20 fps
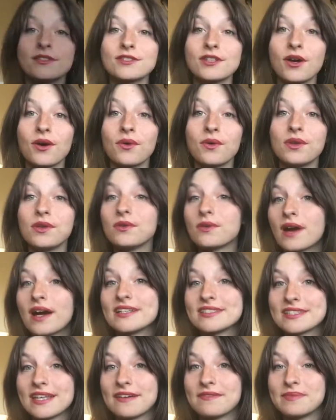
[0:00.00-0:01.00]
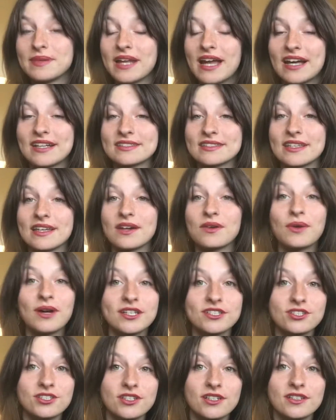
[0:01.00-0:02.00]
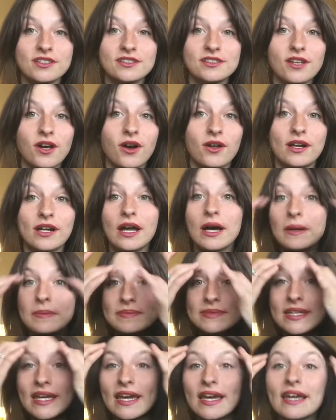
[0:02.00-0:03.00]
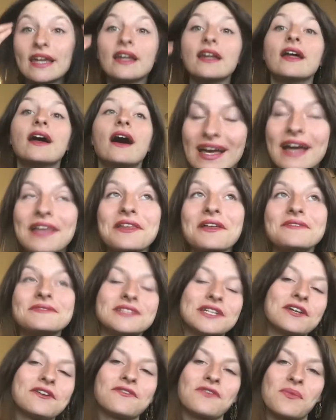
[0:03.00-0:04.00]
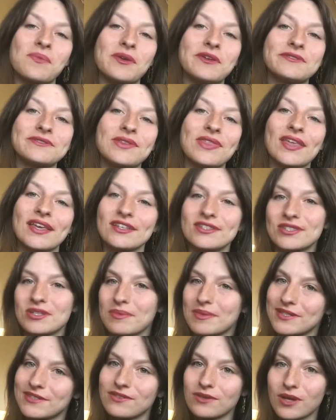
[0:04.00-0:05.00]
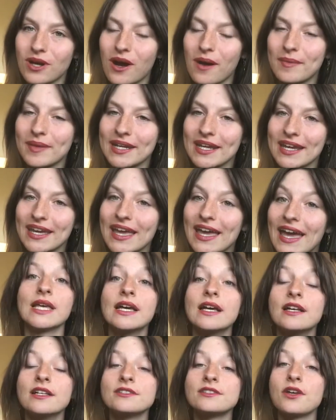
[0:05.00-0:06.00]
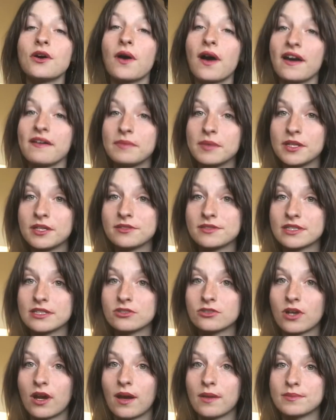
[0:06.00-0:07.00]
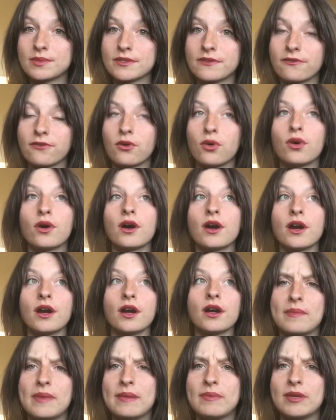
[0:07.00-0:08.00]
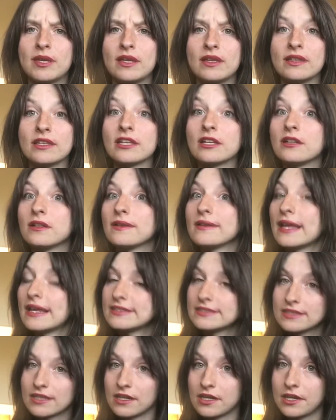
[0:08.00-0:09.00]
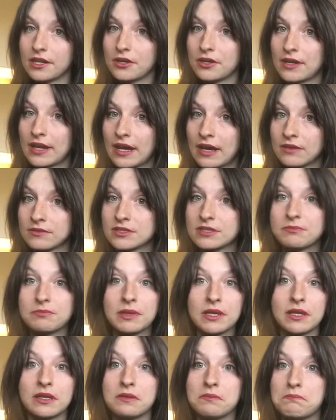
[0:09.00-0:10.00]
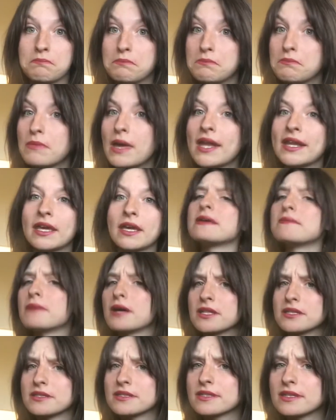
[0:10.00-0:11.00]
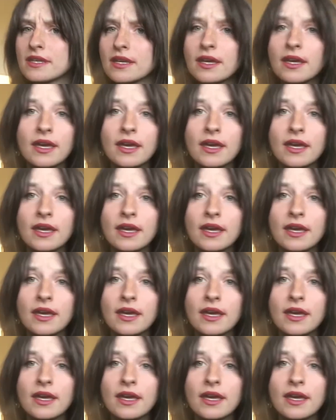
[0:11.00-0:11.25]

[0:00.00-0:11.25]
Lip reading: So you guys have been asking questions on an update. I love to hear from you, so thank you so much for commenting. So I've been using Drops for maybe a little less than a year now. It's been many months.